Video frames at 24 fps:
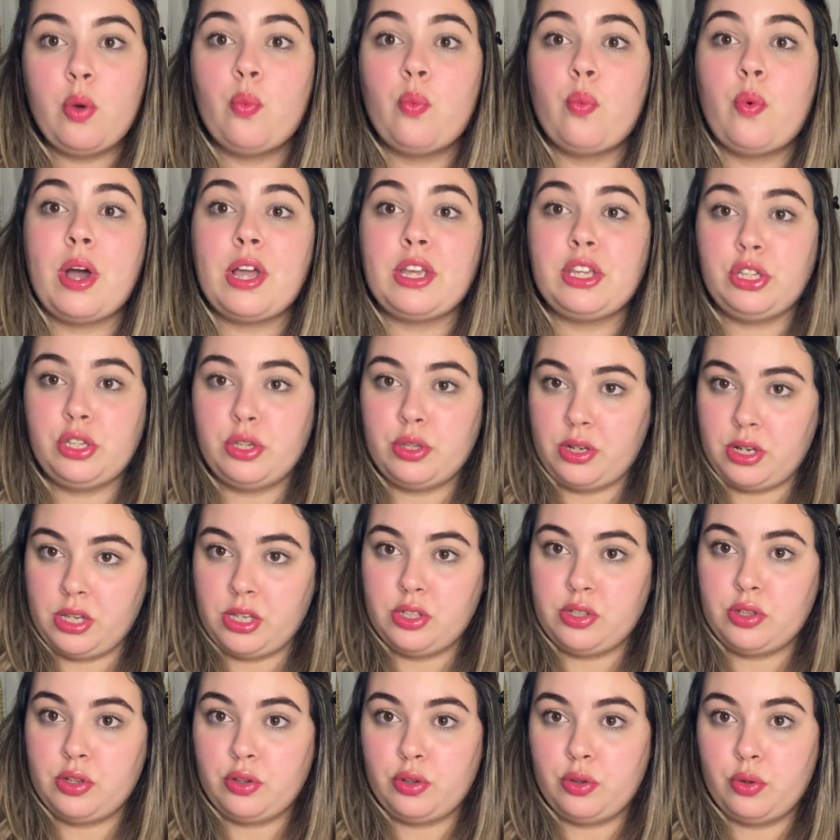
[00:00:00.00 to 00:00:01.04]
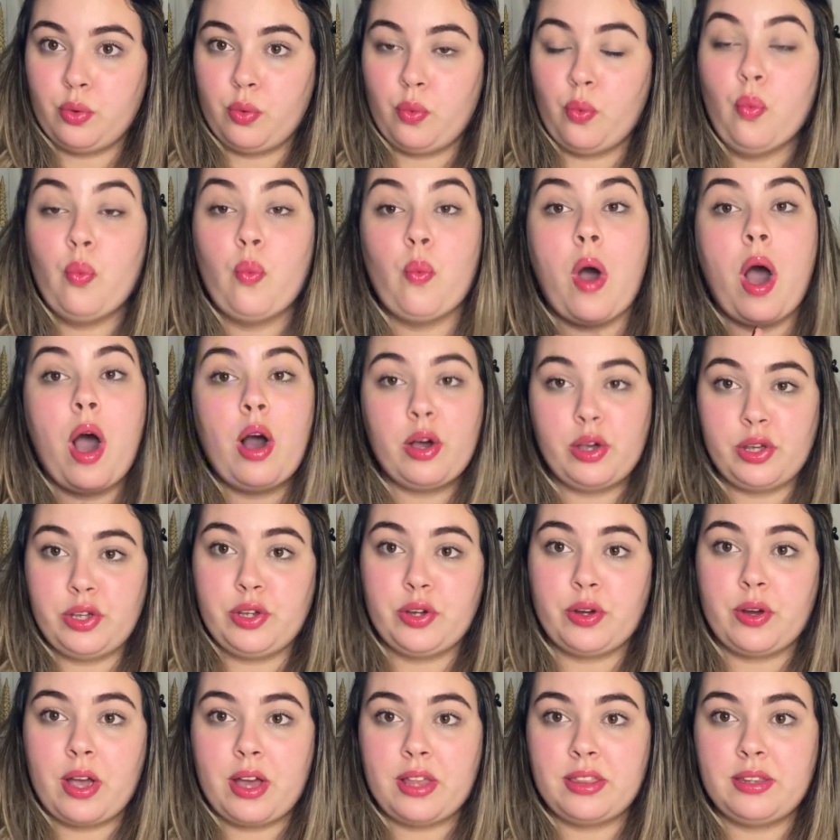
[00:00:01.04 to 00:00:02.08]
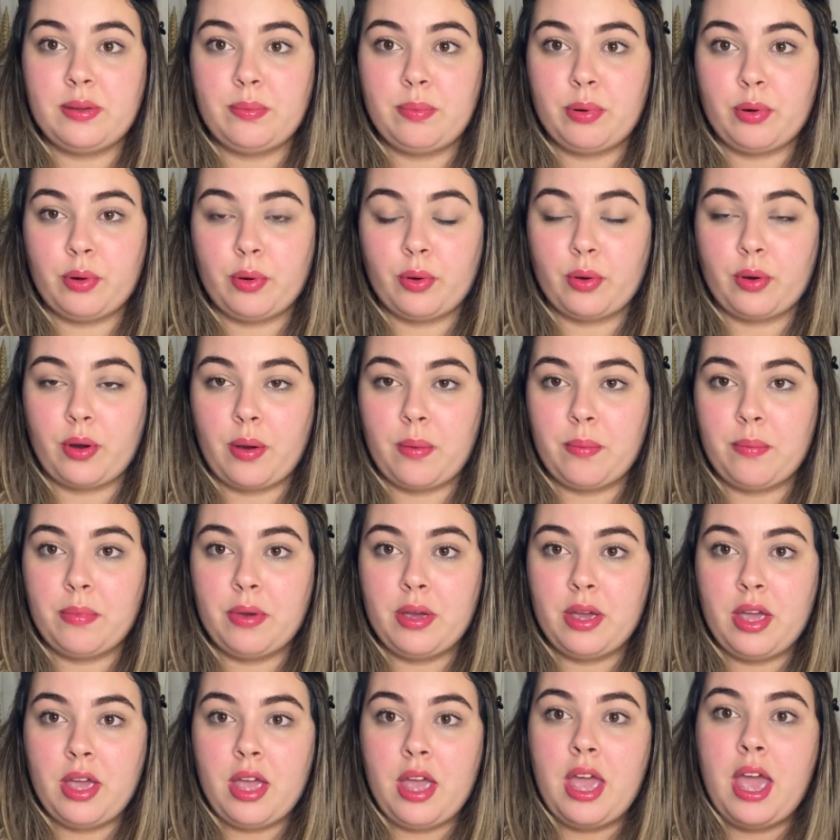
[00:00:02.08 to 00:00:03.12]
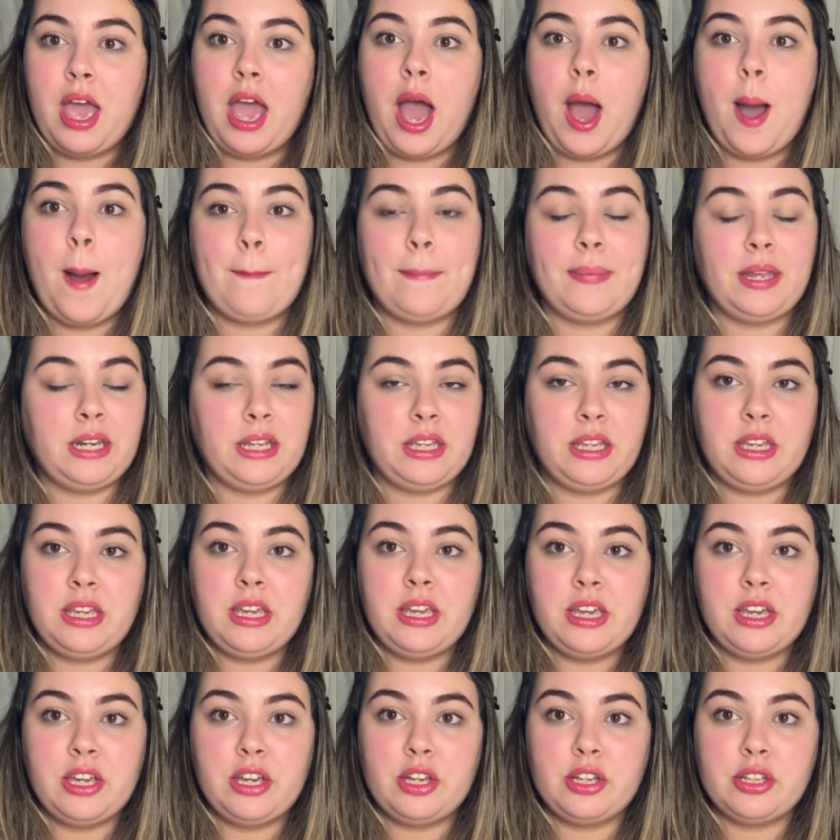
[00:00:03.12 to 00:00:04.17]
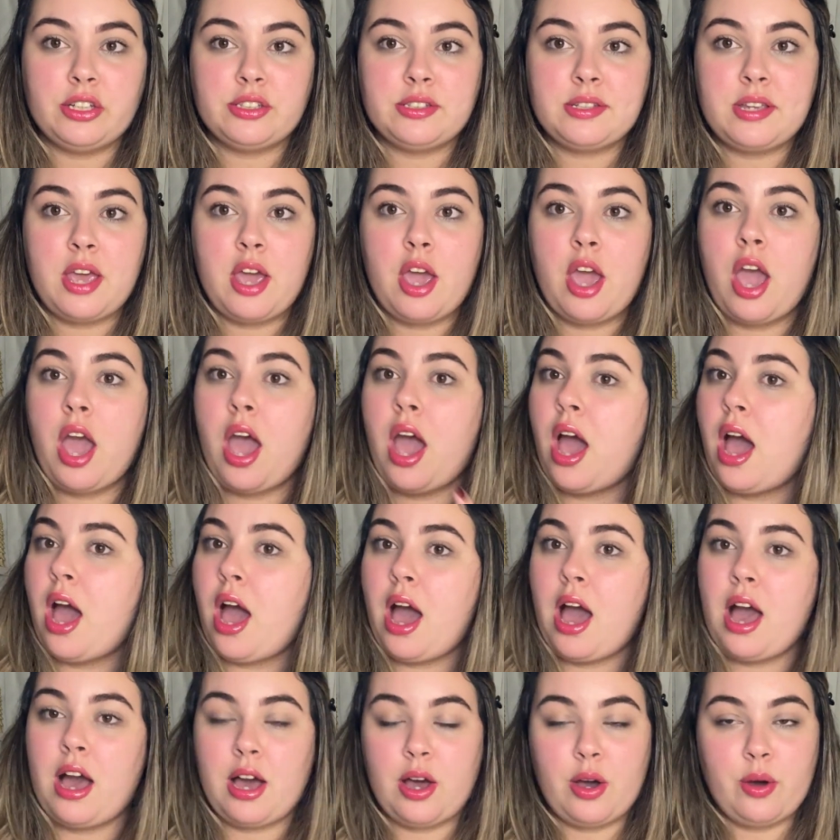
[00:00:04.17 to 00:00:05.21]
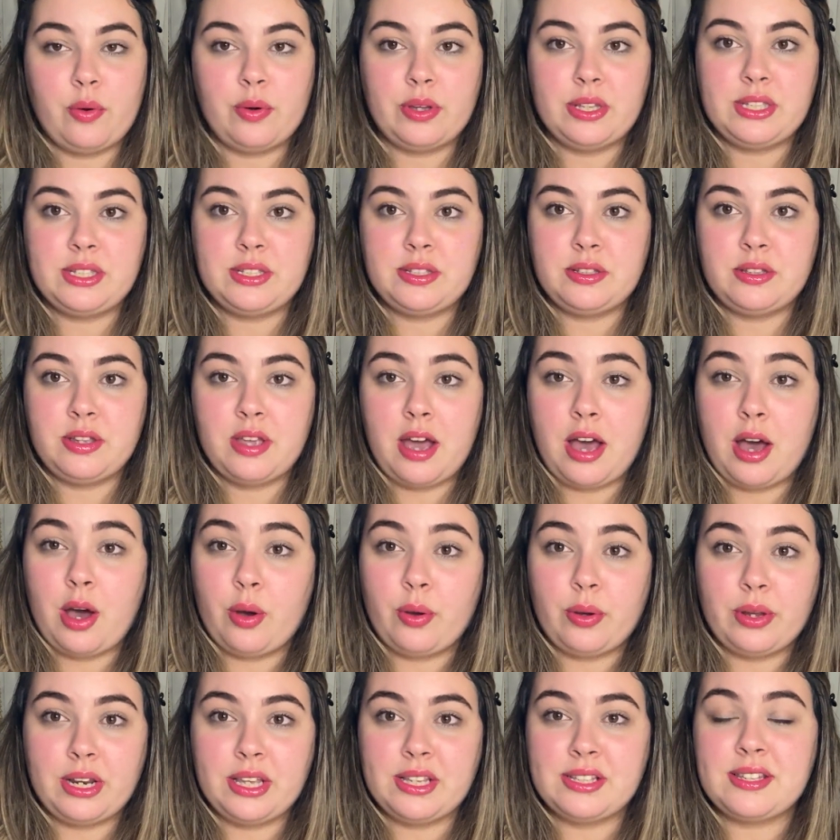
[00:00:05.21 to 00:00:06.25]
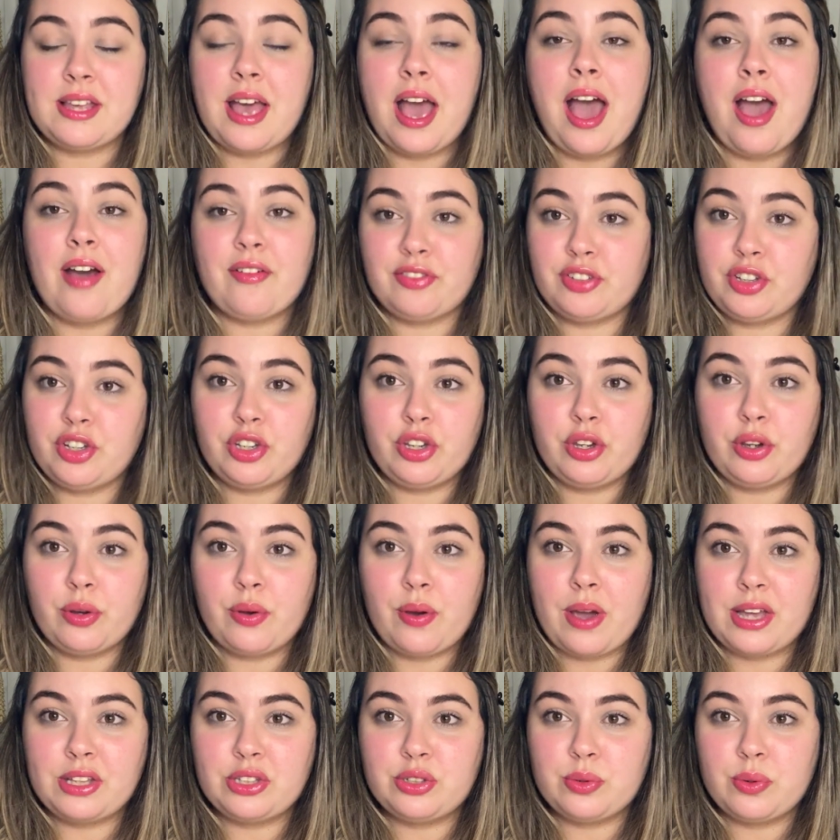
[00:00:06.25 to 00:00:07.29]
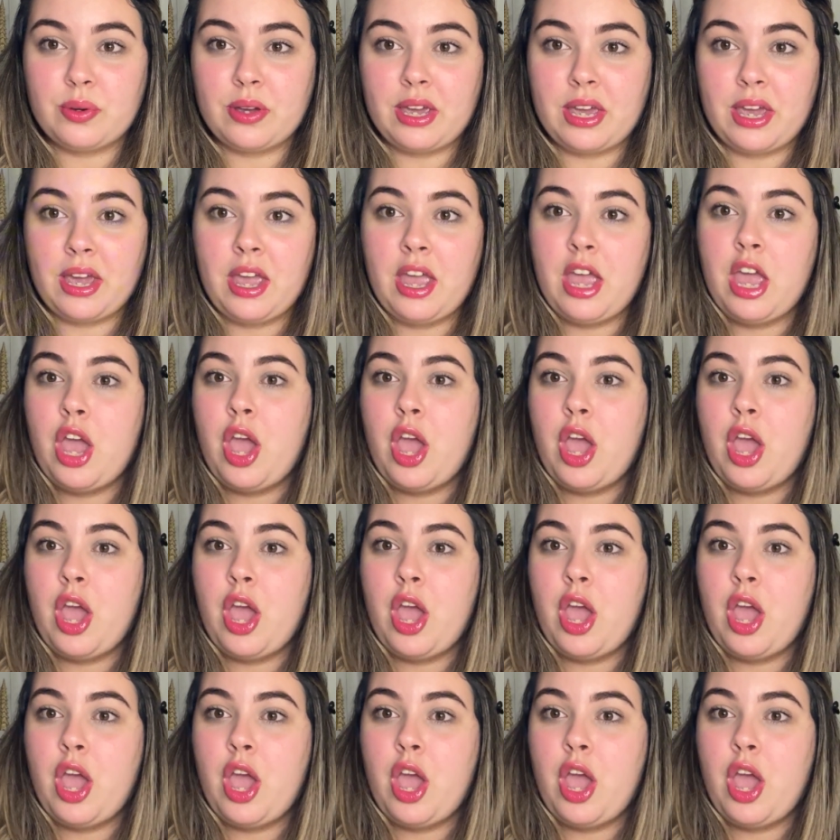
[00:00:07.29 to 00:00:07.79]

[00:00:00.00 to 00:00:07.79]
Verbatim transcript: what you need to do while you're at the program, how many years, how it's how it is after you graduate,